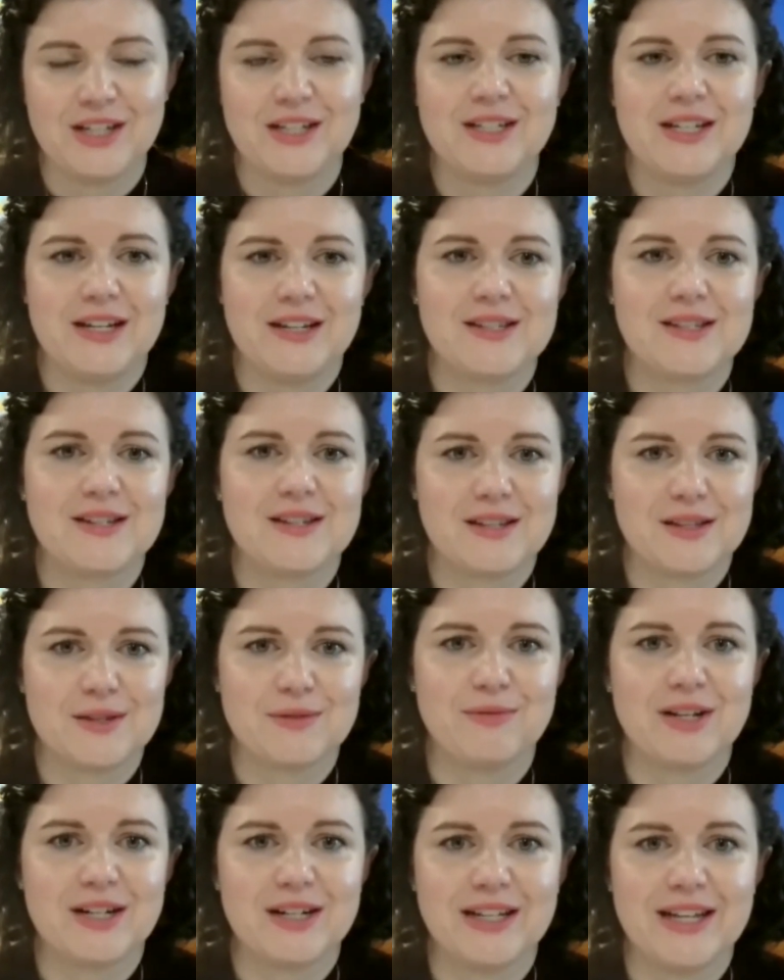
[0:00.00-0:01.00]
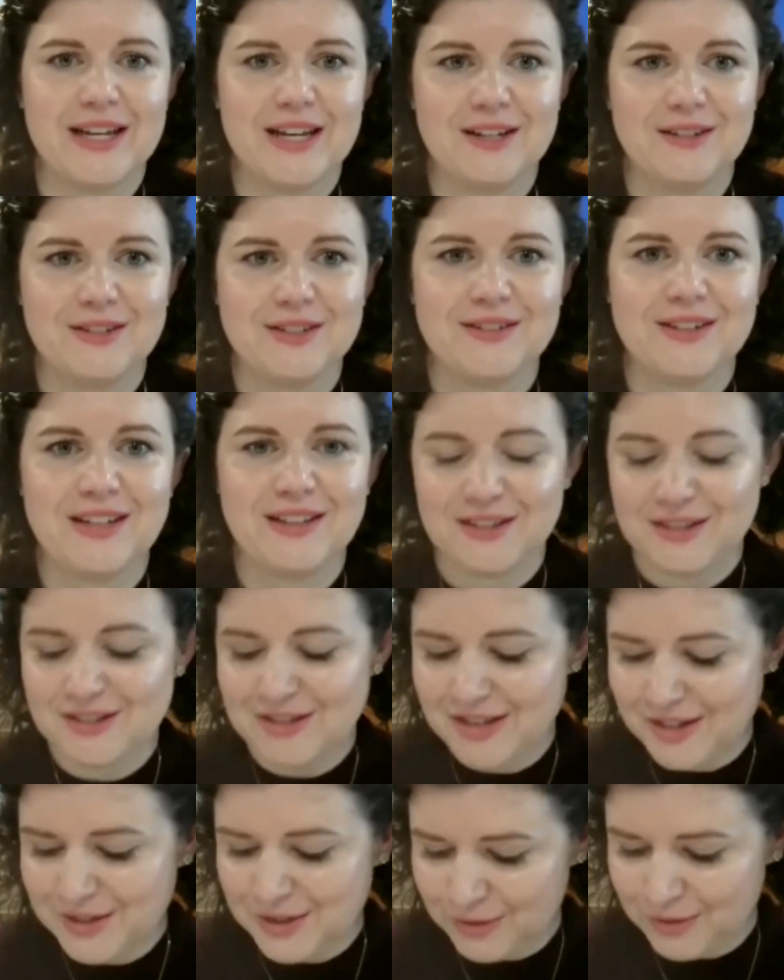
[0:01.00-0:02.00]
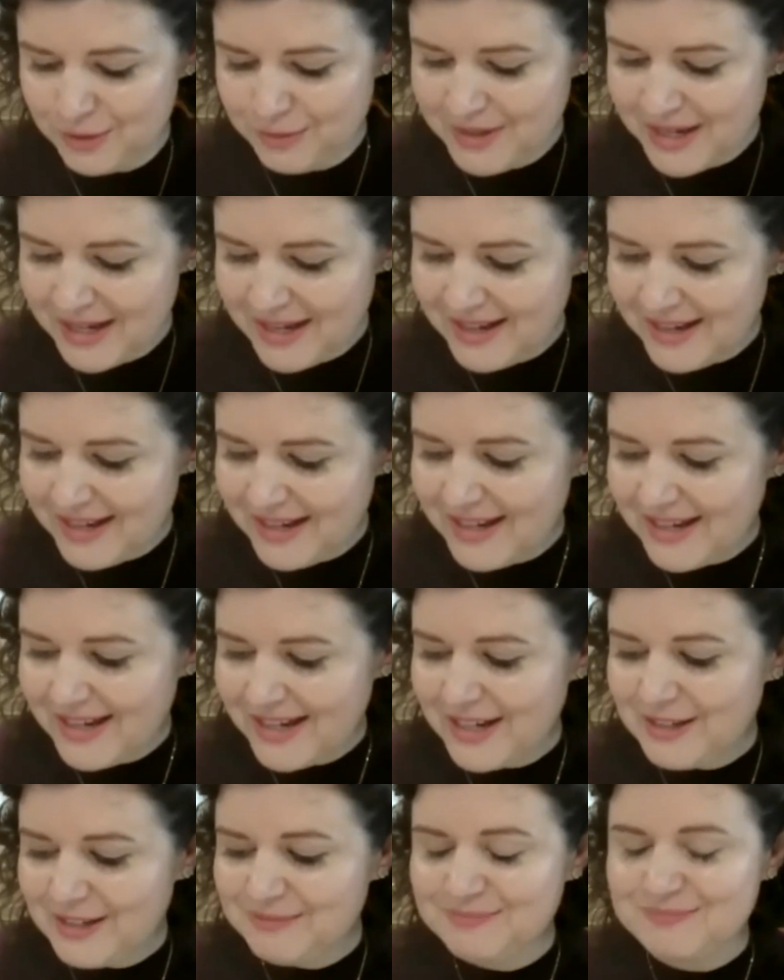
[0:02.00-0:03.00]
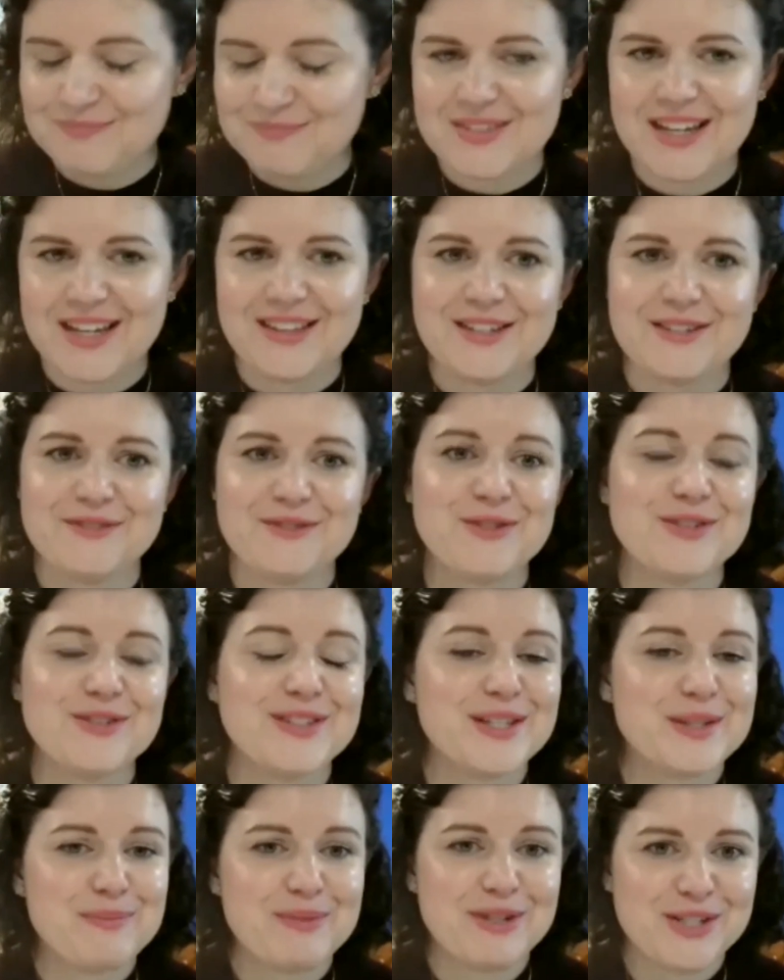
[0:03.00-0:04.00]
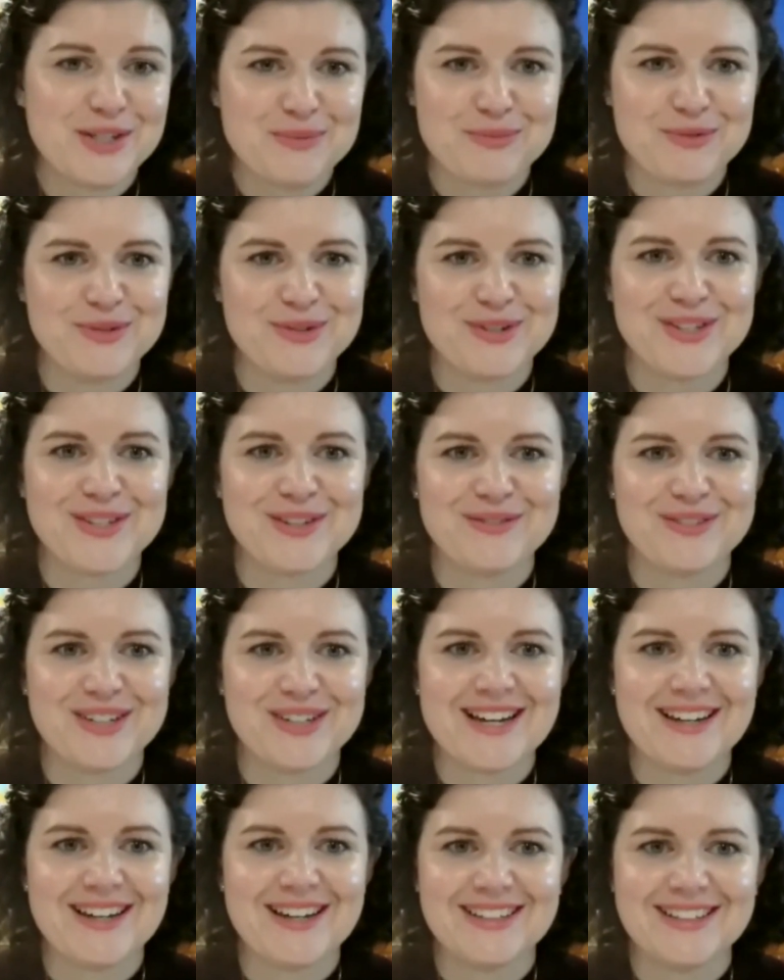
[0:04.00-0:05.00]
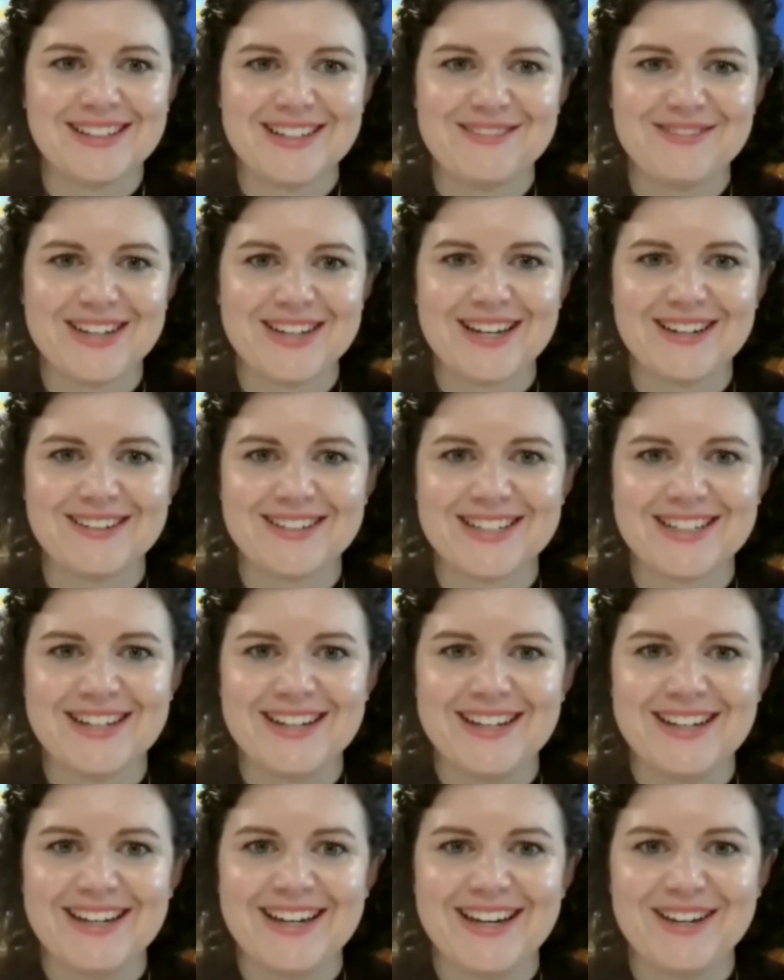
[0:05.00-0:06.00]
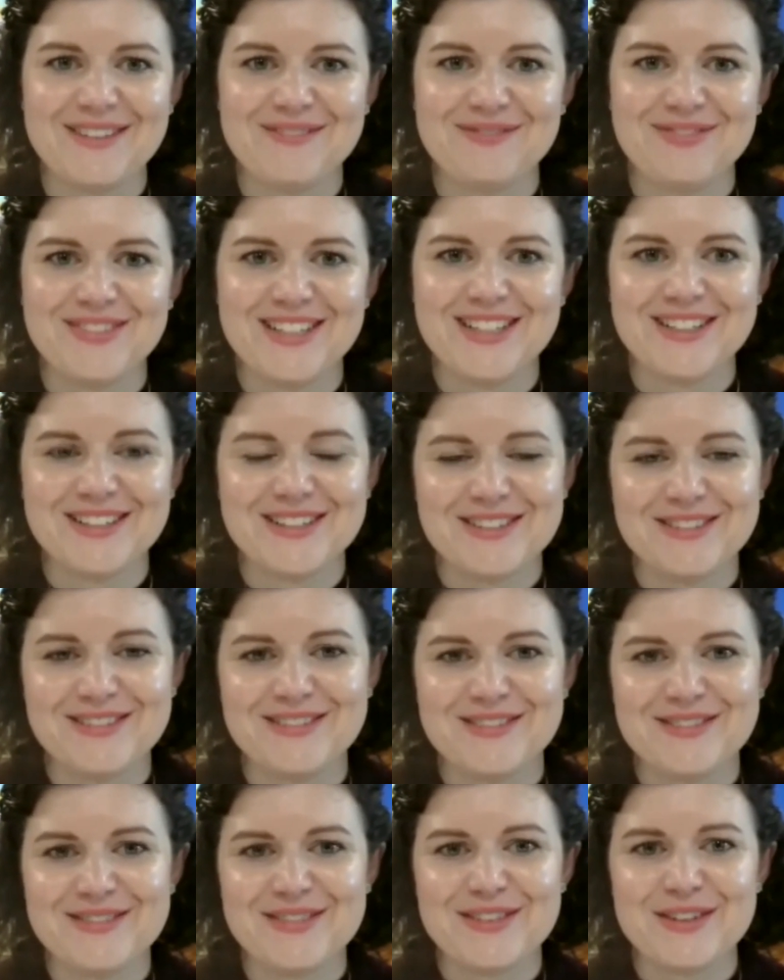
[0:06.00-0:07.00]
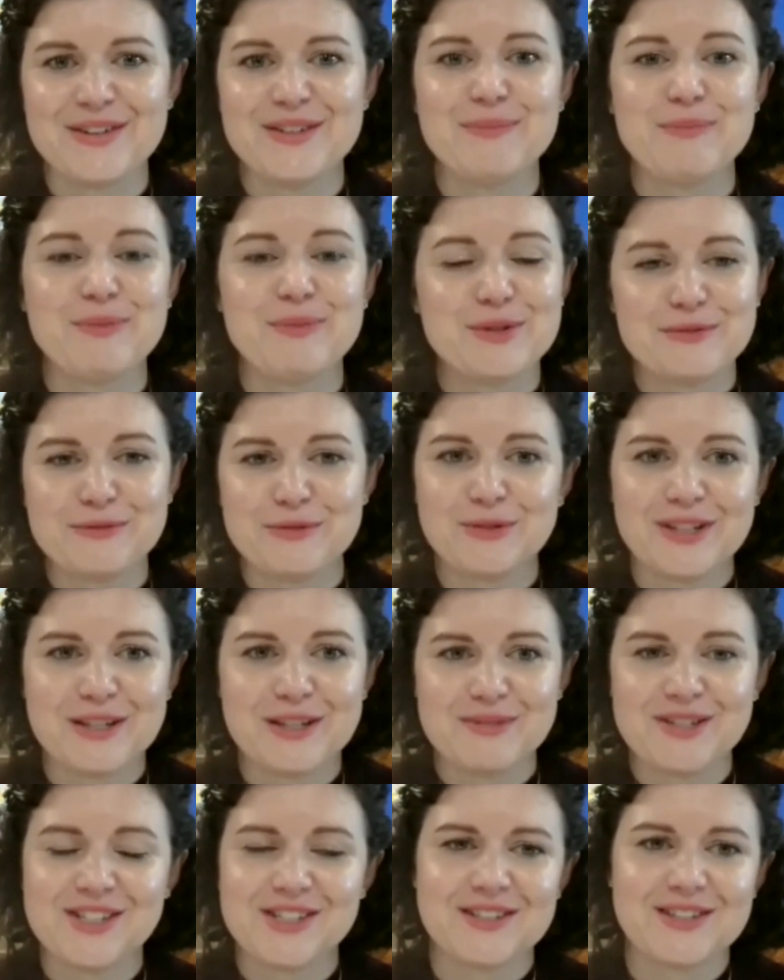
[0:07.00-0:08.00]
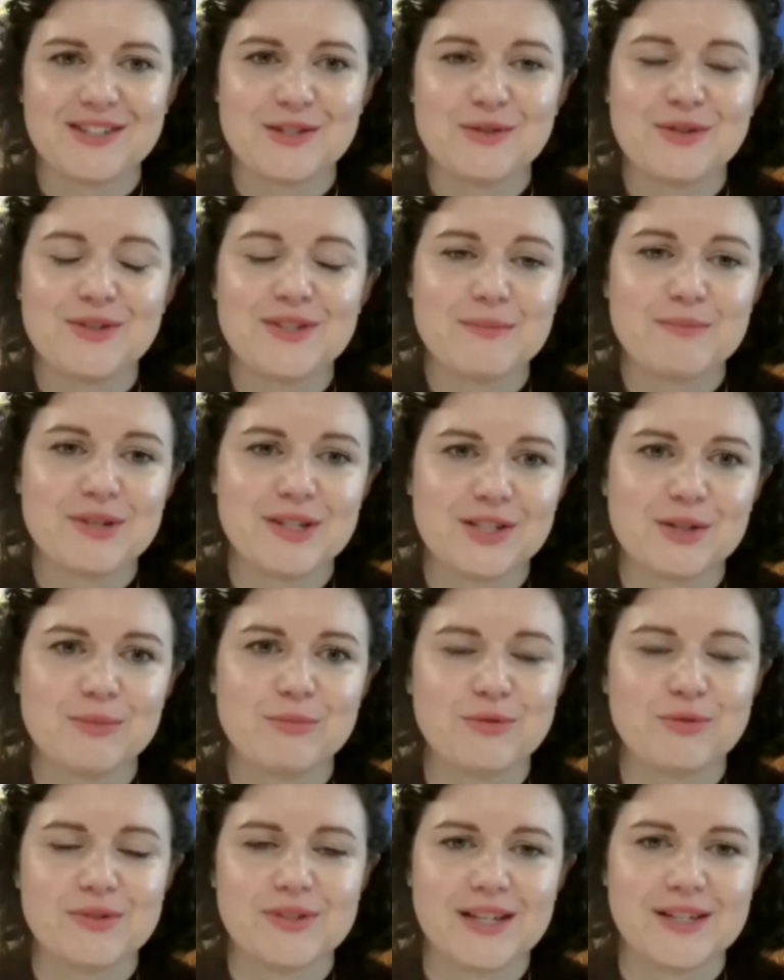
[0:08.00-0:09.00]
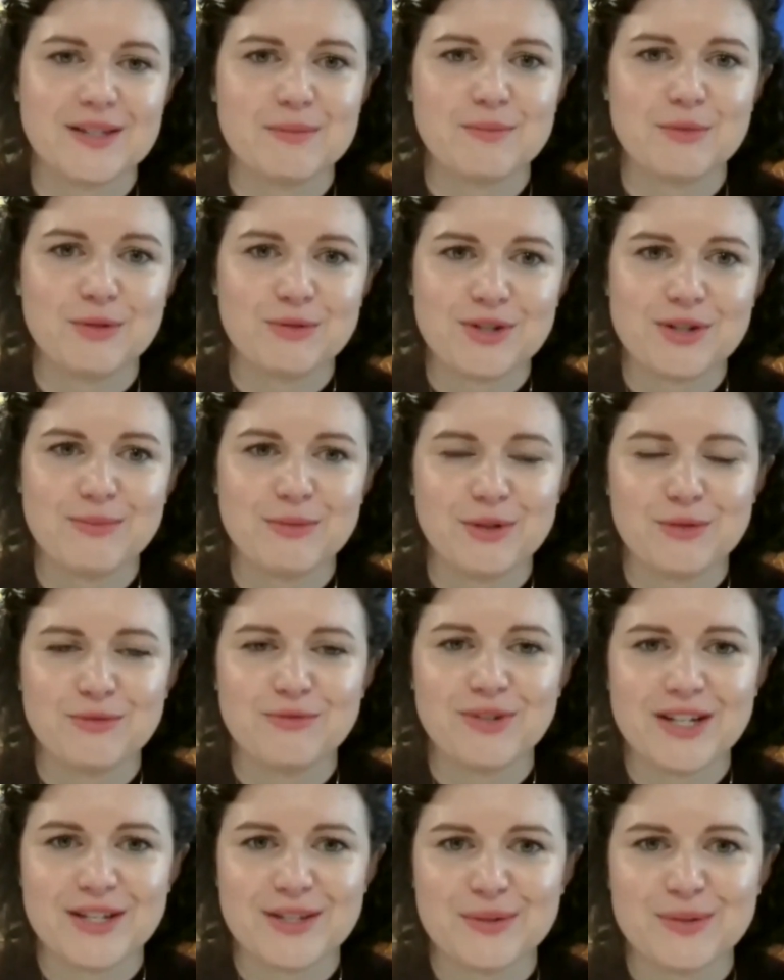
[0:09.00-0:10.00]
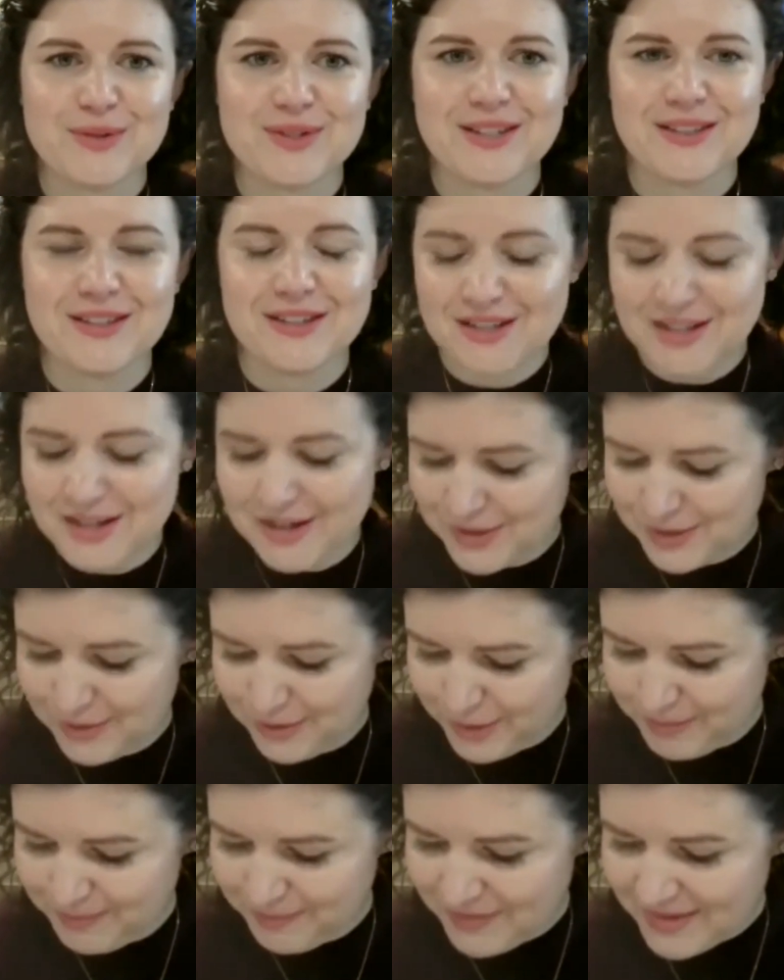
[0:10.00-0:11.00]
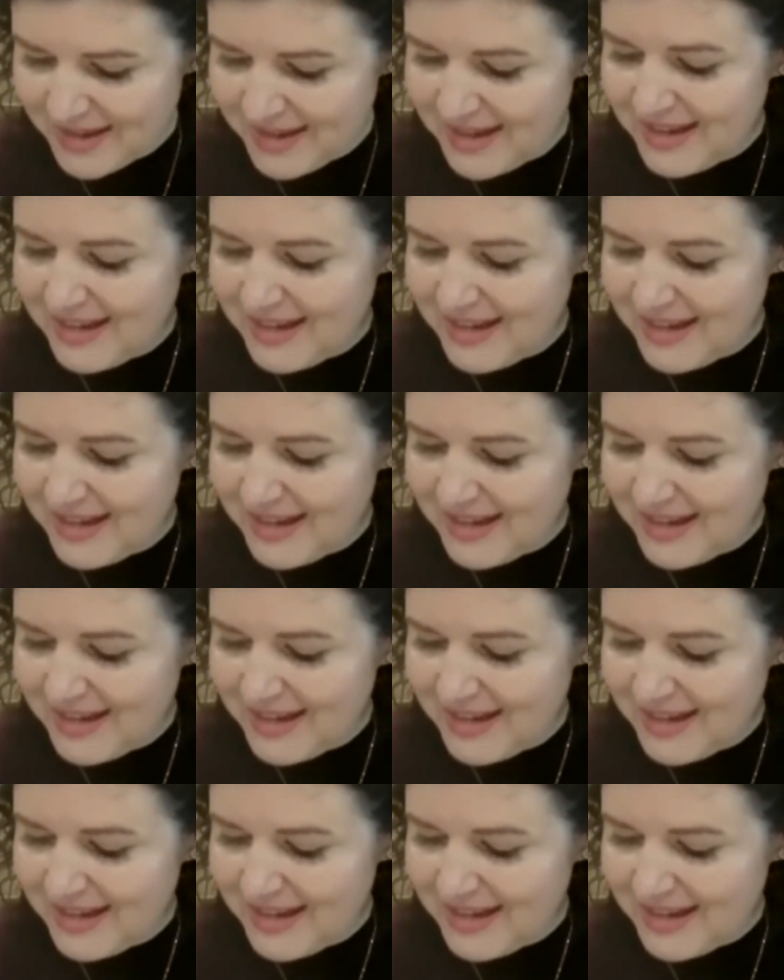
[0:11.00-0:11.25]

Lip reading: text that's read aloud in the classroom. And then, of course, it's picture books. So we can't leave out, those beautiful images, using picture books as a multimodal resource in the classroom,